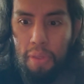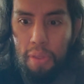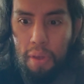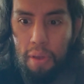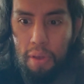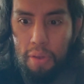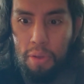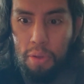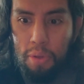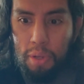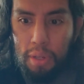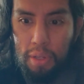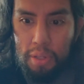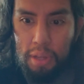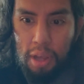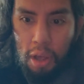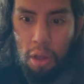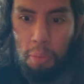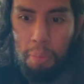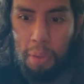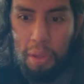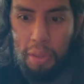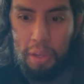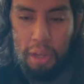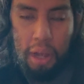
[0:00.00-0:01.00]
you could
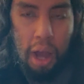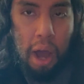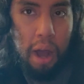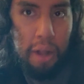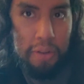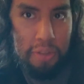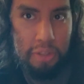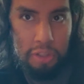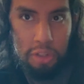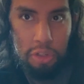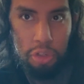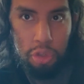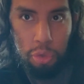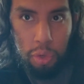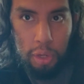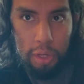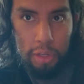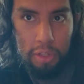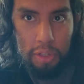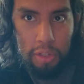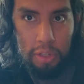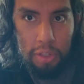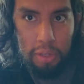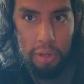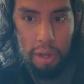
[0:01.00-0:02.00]
tell by the
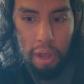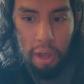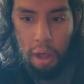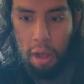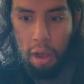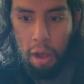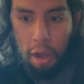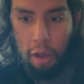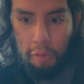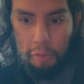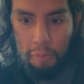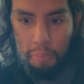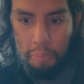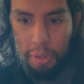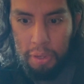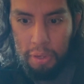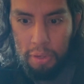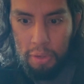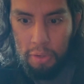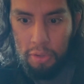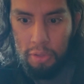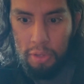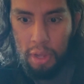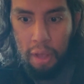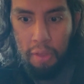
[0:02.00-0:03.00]
concentration of
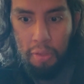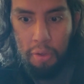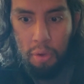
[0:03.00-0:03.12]
bidders.